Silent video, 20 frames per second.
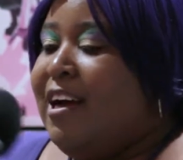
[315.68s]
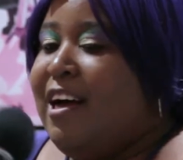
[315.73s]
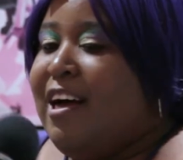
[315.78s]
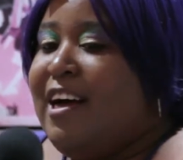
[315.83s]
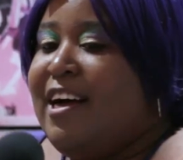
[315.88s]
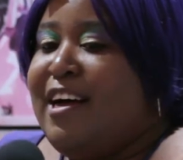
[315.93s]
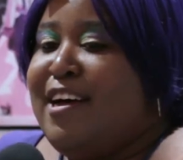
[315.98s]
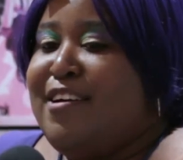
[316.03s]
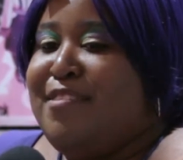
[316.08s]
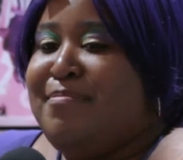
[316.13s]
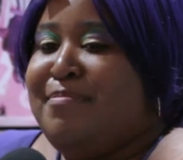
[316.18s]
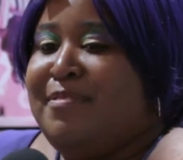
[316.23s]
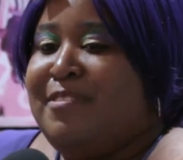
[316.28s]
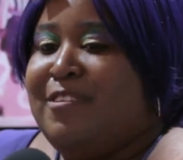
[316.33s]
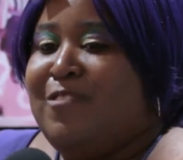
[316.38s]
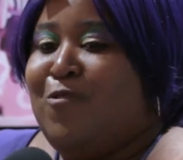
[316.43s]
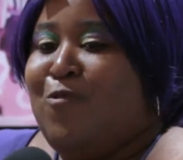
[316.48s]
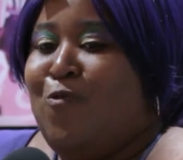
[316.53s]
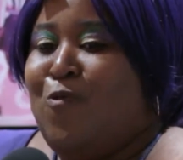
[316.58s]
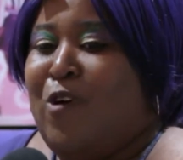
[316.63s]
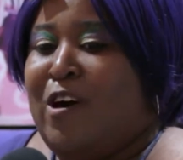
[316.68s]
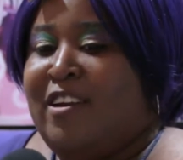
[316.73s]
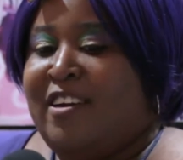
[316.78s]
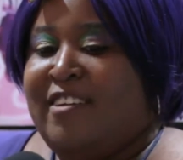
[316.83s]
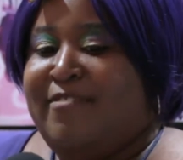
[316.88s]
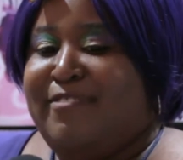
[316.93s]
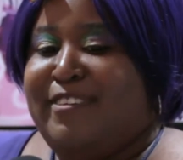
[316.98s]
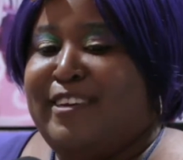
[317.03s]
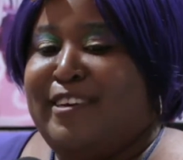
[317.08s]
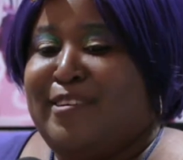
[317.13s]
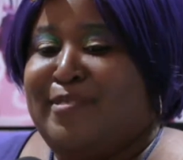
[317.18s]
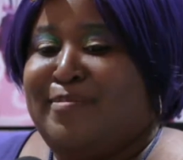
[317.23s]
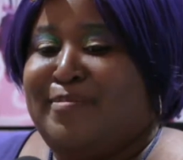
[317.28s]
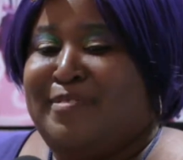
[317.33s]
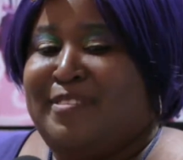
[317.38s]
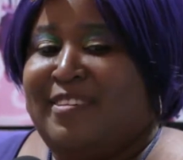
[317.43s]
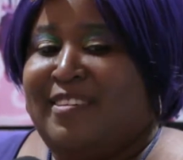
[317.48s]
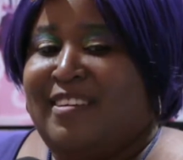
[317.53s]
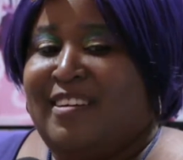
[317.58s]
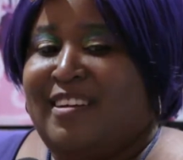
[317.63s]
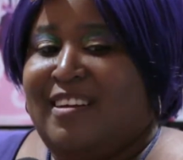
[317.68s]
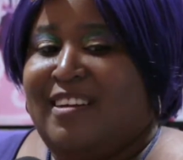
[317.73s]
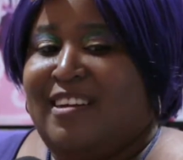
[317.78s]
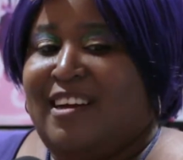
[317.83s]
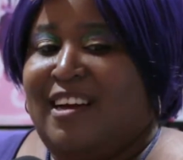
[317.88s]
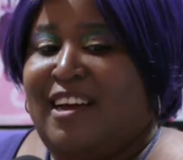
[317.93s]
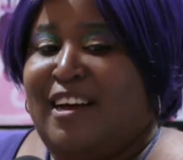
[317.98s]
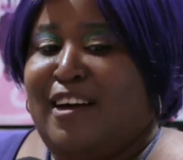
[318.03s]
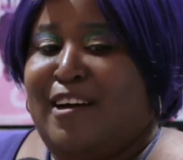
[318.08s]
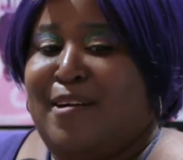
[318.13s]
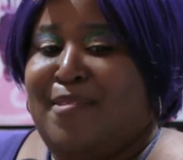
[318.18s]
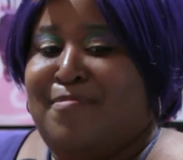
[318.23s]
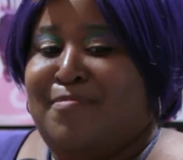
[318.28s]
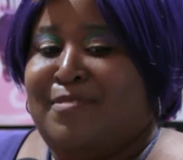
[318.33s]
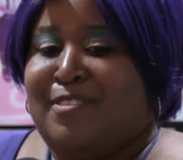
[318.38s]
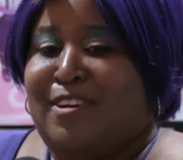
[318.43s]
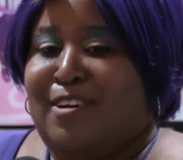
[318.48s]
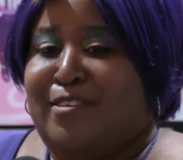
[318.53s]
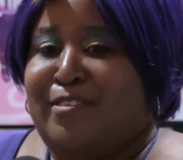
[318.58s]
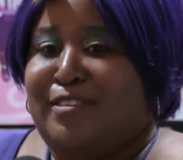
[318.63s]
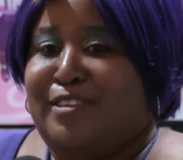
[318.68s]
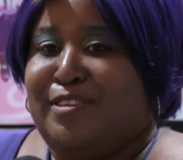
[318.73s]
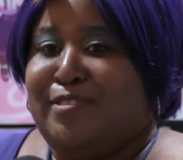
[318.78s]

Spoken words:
One of them goes